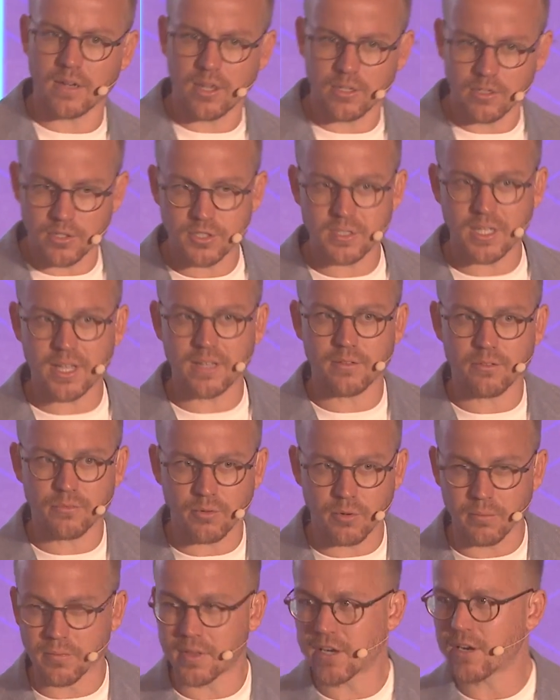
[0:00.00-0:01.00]
understand
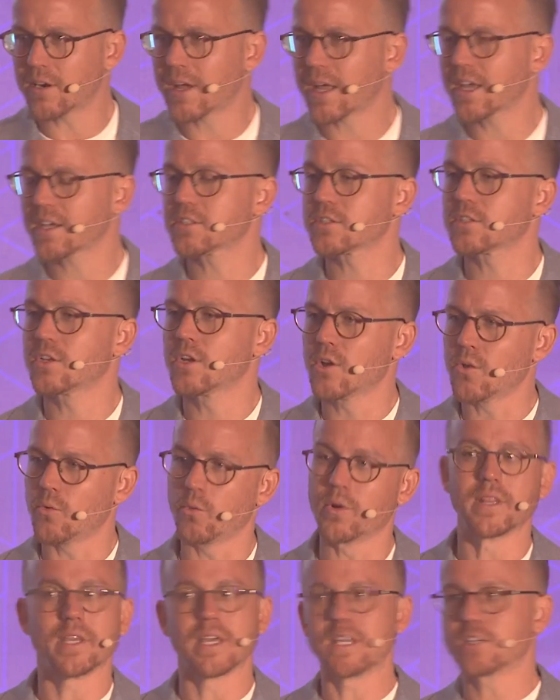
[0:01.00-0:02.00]
from their likes
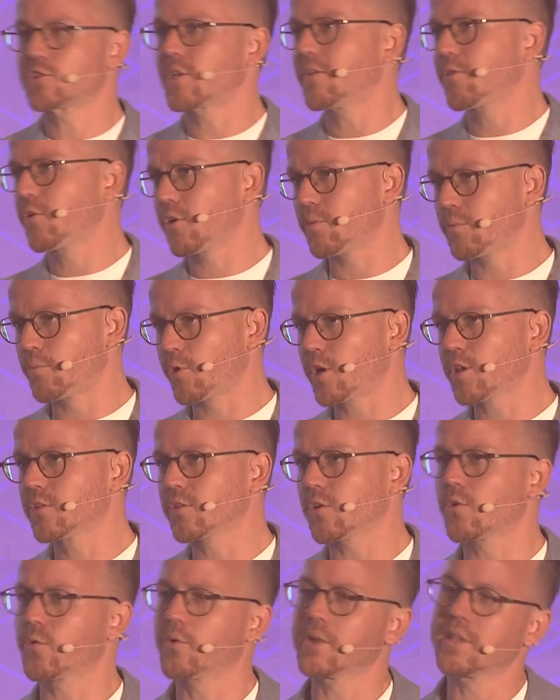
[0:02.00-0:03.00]
when they travel abroad
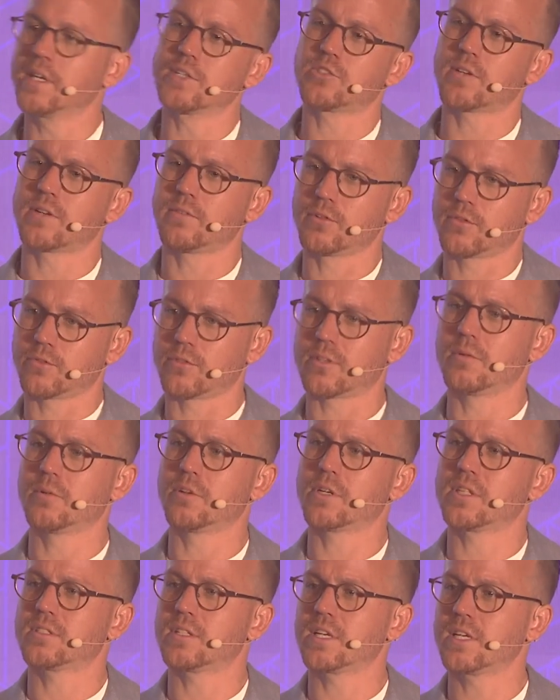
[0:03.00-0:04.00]
or when they travel to similar
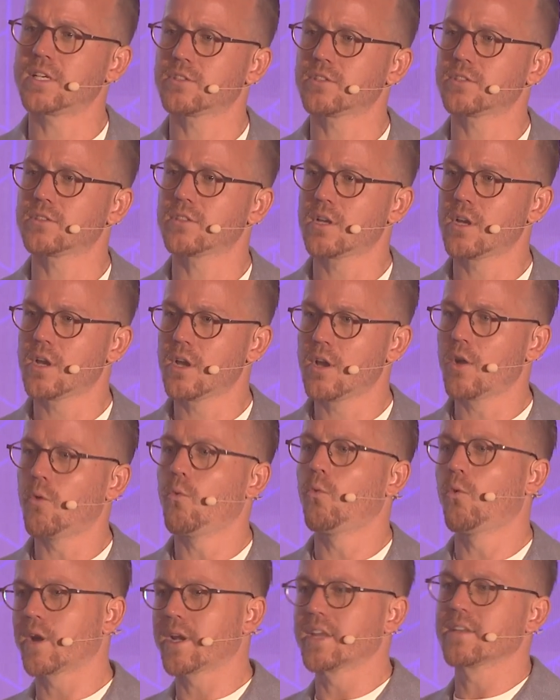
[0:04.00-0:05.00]
destinations,
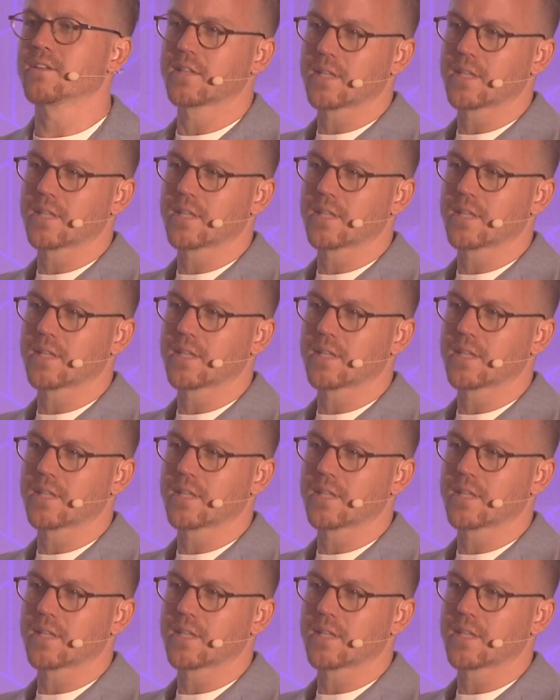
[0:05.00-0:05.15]
what is it